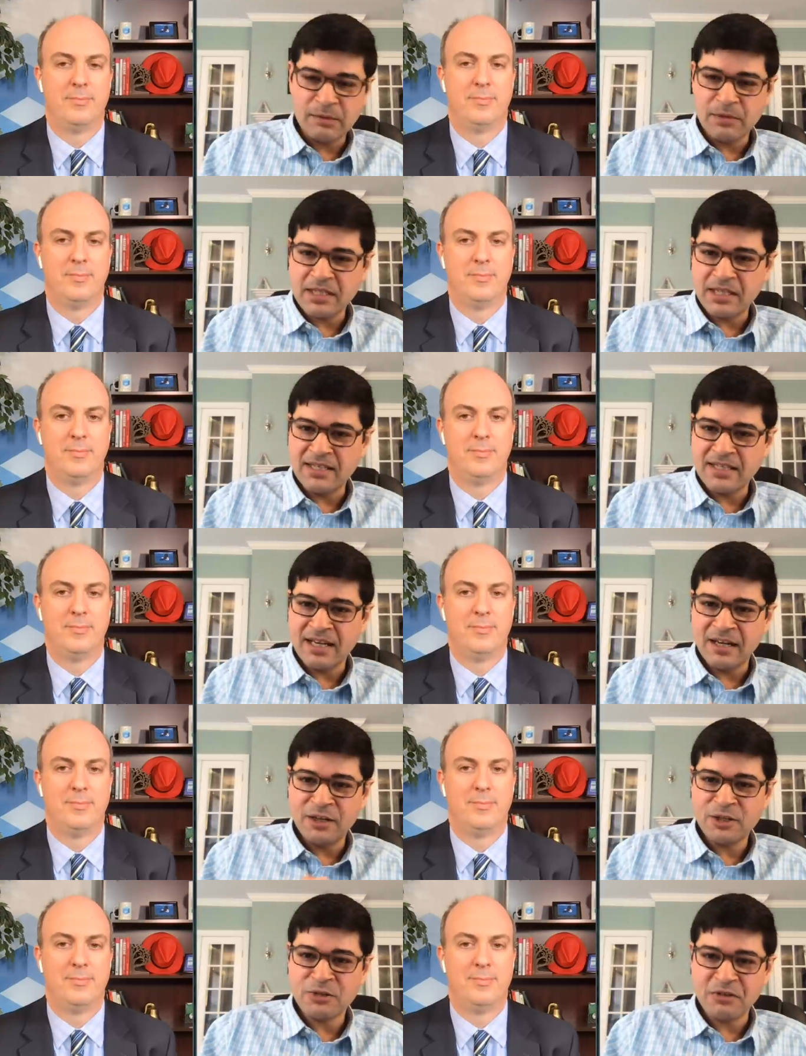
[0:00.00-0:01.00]
Speaker 1: some of the things
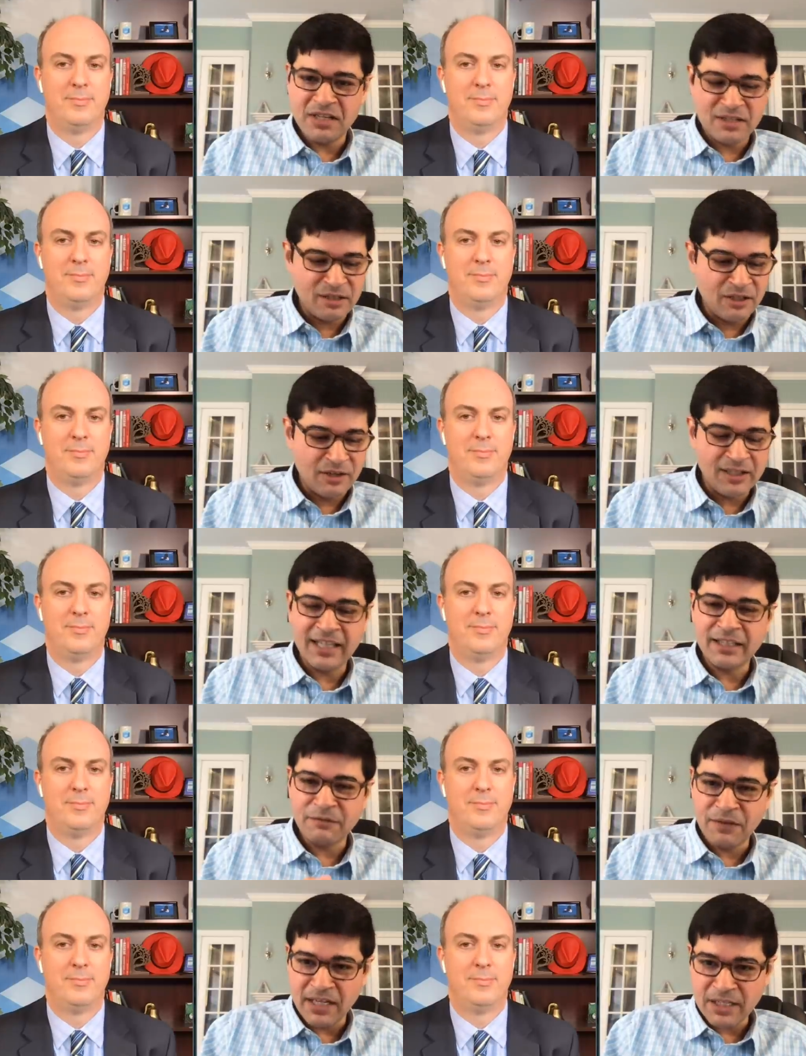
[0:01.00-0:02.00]
that our industry reads a
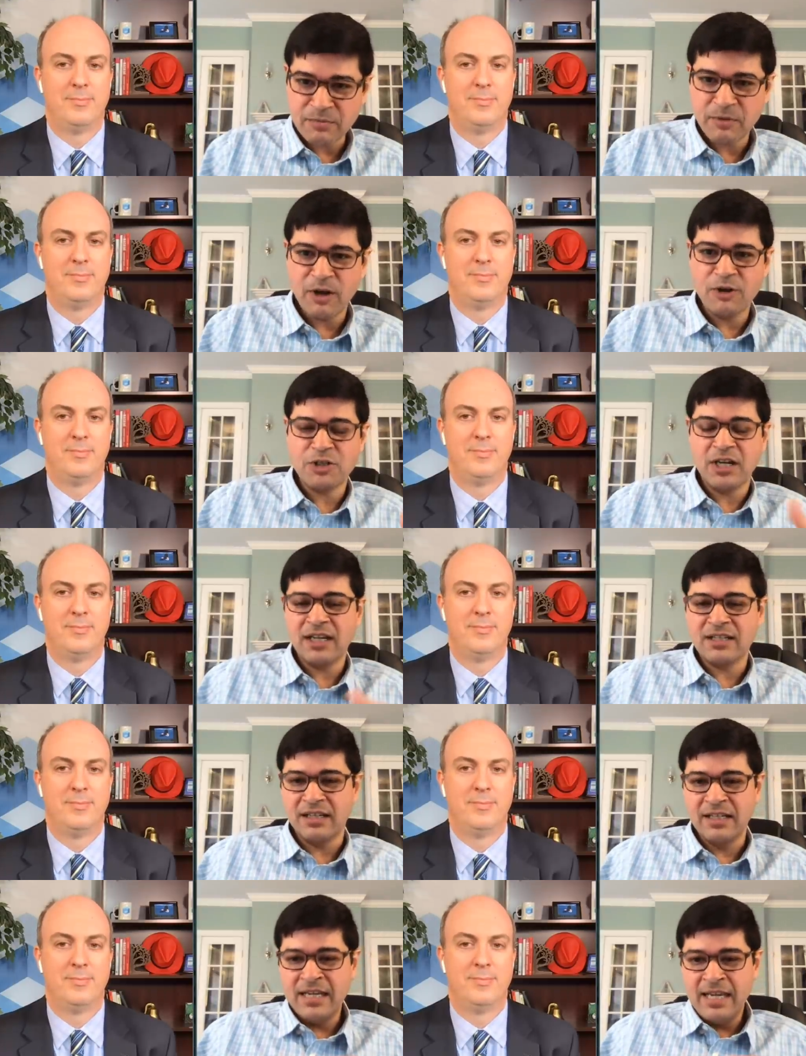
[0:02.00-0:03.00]
lot, like the Phoenix
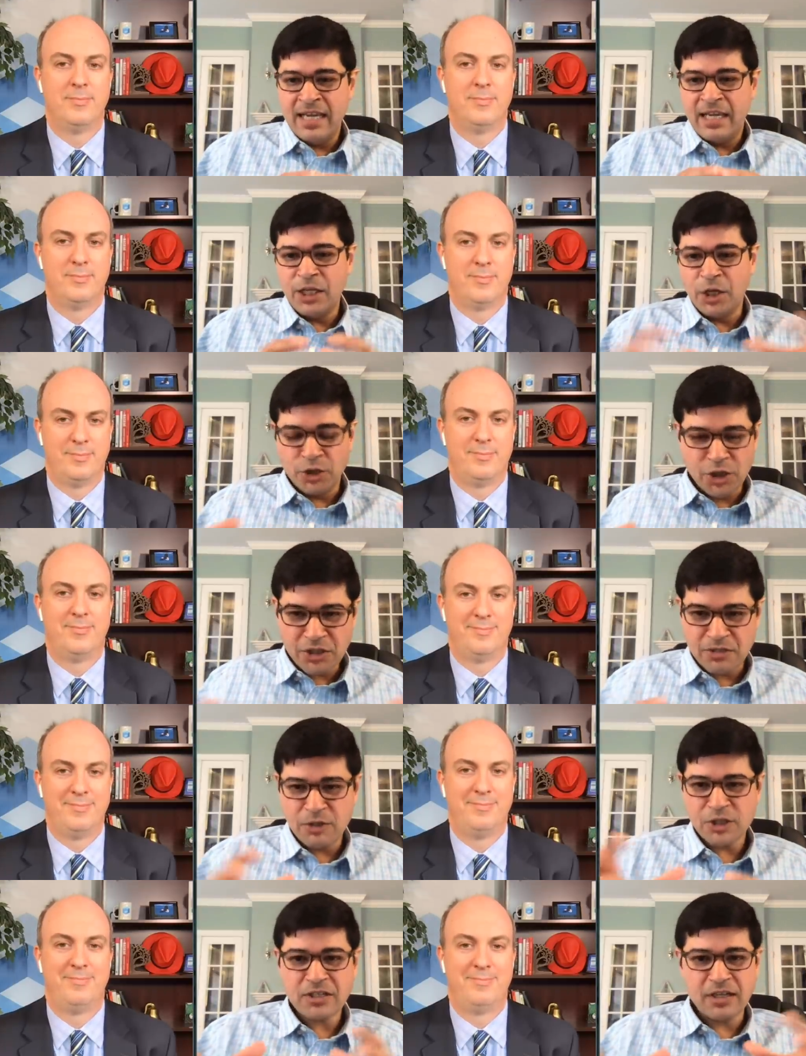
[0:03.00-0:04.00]
Project, and,
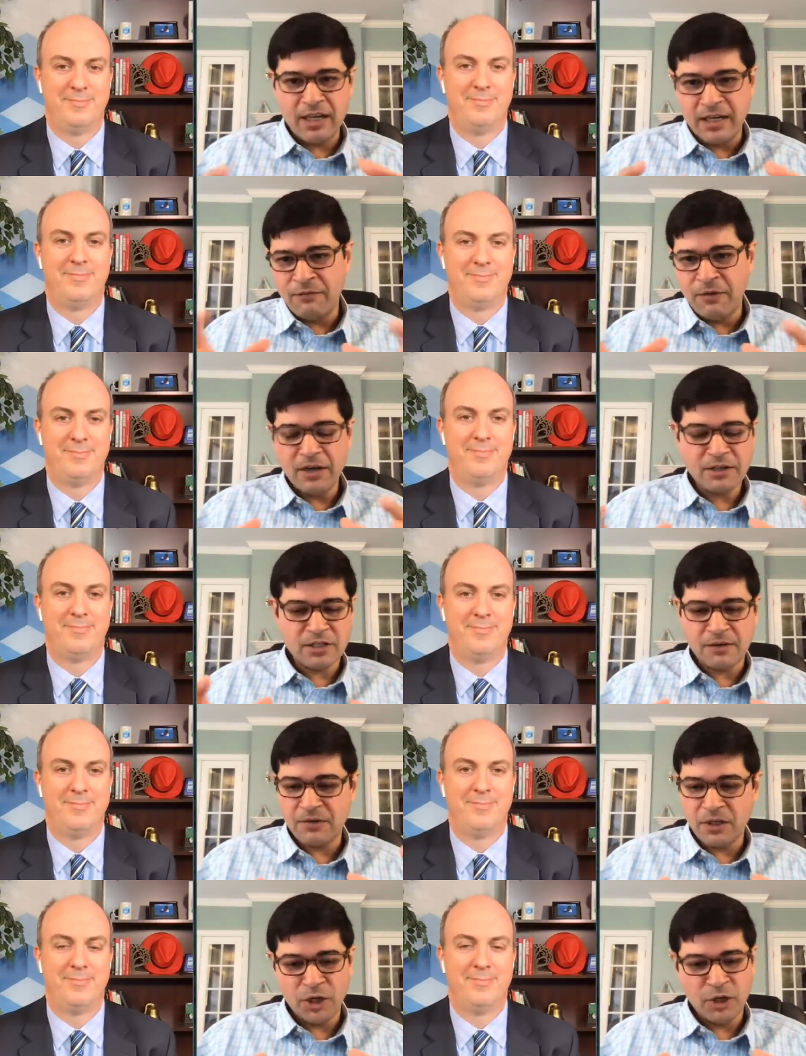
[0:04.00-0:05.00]
just in
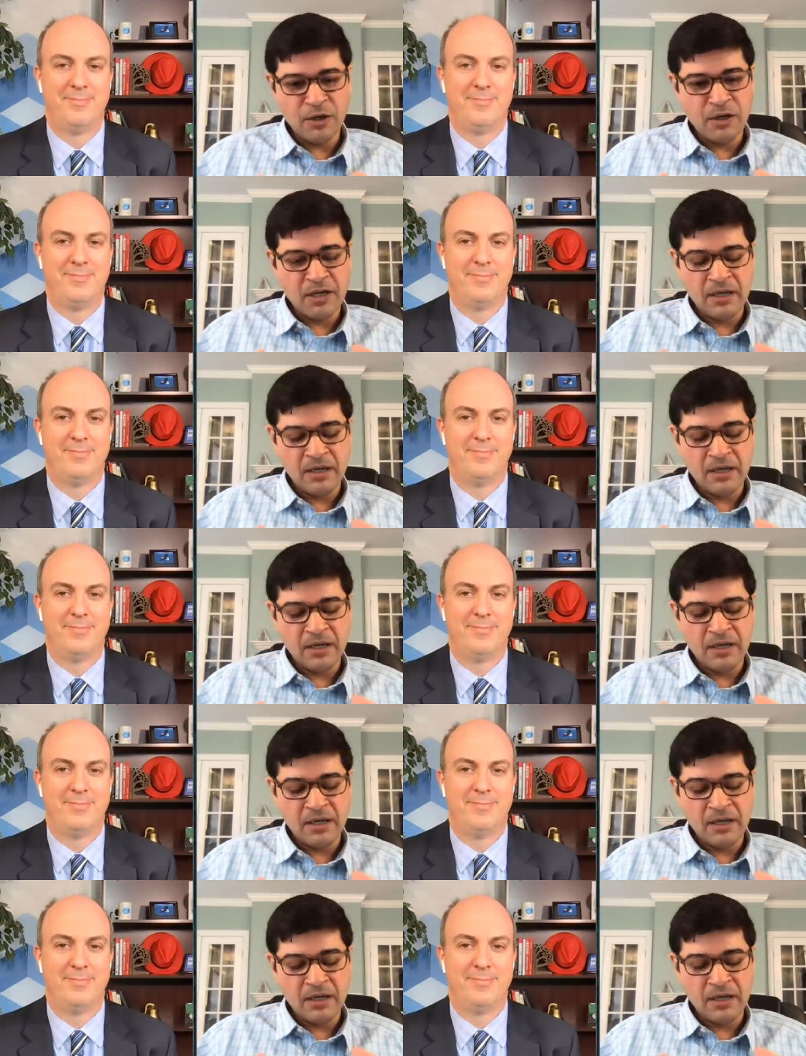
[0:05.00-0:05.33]
various different,